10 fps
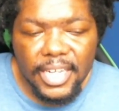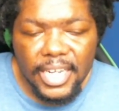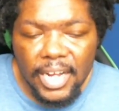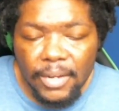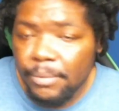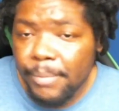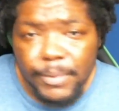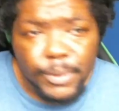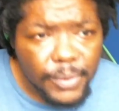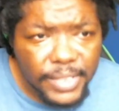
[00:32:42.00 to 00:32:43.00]
don't know, maybe
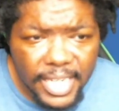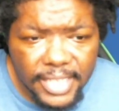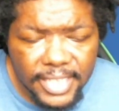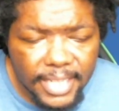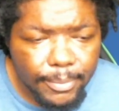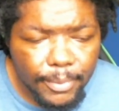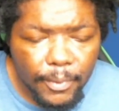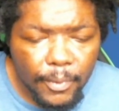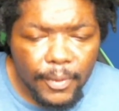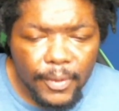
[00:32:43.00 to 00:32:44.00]
suicide attempt,
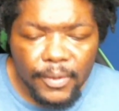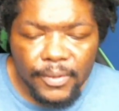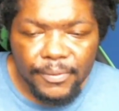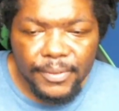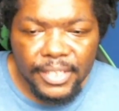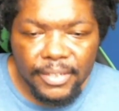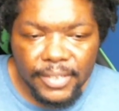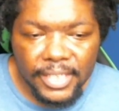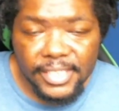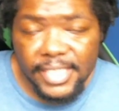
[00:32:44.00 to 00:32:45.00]
or
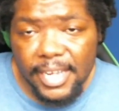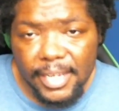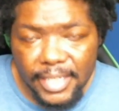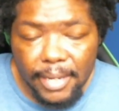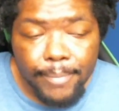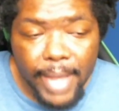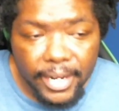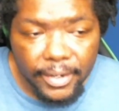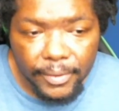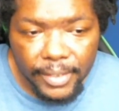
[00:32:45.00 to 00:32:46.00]
that's how bad
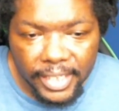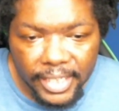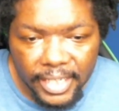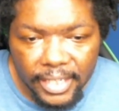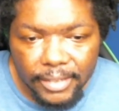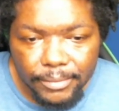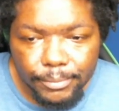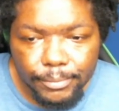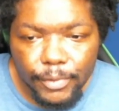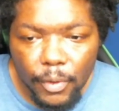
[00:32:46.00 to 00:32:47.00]
her
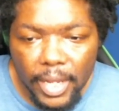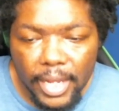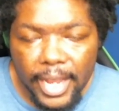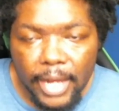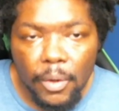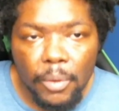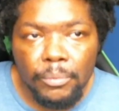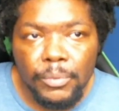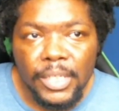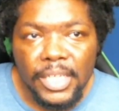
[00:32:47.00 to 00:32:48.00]
at
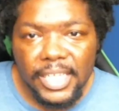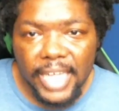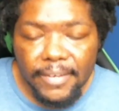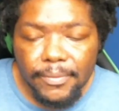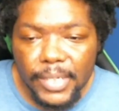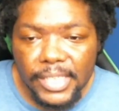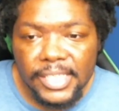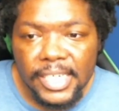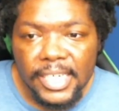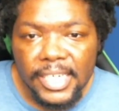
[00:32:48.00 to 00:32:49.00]
home life was.
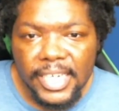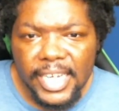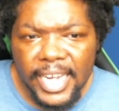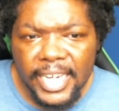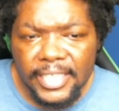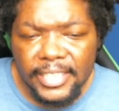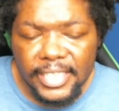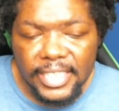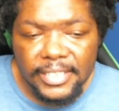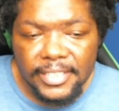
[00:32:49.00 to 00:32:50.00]
And then
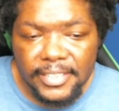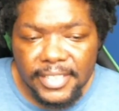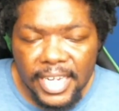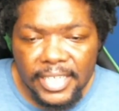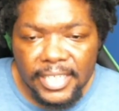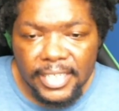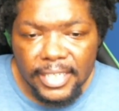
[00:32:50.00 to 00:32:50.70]
he just like,